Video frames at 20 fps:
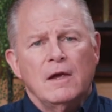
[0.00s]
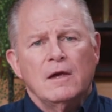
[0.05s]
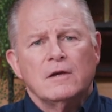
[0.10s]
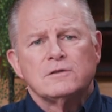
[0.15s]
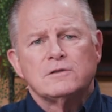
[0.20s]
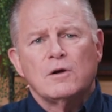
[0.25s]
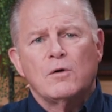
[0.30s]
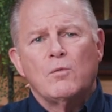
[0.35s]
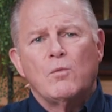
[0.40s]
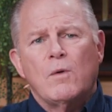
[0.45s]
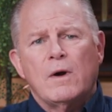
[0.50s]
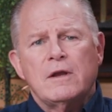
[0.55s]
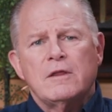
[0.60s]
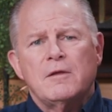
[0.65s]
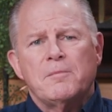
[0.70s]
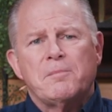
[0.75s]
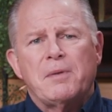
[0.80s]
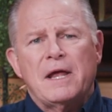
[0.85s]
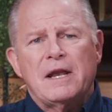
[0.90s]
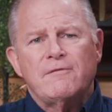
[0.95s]
So one of
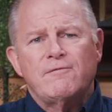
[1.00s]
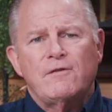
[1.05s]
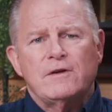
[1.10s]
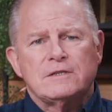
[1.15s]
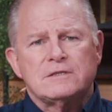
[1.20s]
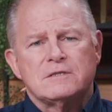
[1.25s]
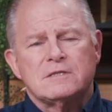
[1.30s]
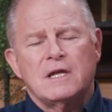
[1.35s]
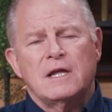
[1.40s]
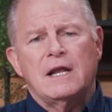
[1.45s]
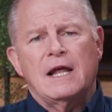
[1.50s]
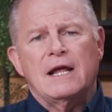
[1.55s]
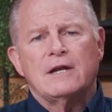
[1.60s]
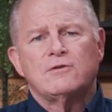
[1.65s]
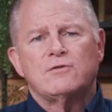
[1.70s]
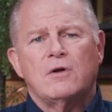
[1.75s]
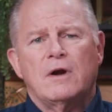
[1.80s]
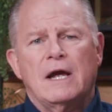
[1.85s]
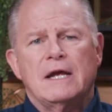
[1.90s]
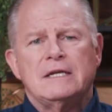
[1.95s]
the benefits that
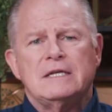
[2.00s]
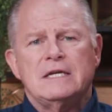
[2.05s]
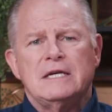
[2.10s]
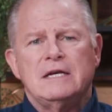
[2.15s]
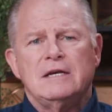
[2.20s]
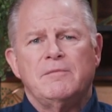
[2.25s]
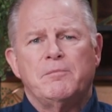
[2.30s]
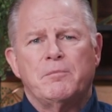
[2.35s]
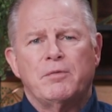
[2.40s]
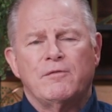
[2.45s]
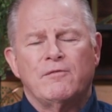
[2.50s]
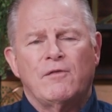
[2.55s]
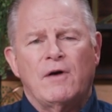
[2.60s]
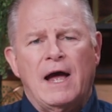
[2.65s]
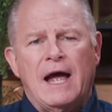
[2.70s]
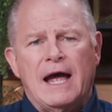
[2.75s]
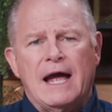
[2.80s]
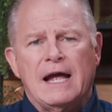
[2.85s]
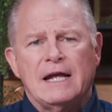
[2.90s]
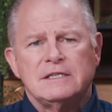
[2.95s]
Entra ID
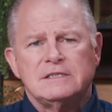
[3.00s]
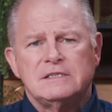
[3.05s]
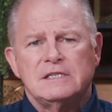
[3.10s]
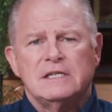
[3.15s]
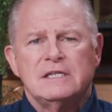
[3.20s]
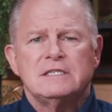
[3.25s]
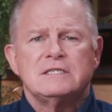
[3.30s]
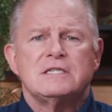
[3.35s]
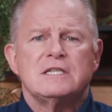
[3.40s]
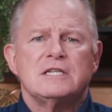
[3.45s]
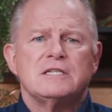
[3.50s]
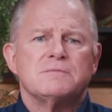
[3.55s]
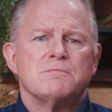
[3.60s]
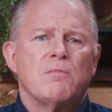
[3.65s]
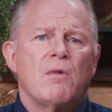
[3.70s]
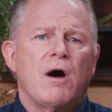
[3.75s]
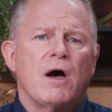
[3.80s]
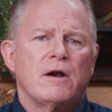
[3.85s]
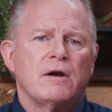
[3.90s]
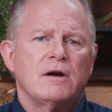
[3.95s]
provides is these
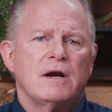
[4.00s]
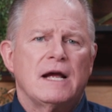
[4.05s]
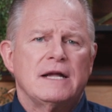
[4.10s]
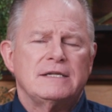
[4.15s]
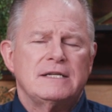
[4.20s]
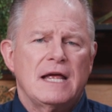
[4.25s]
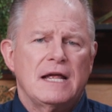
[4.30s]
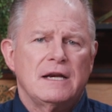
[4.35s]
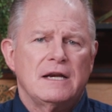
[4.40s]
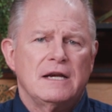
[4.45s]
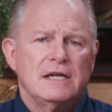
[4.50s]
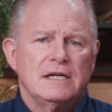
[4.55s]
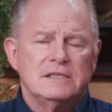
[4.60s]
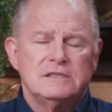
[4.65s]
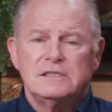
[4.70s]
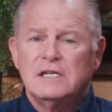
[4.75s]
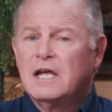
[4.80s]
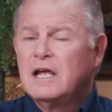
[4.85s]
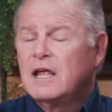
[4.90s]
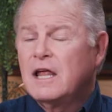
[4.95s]
modern identities,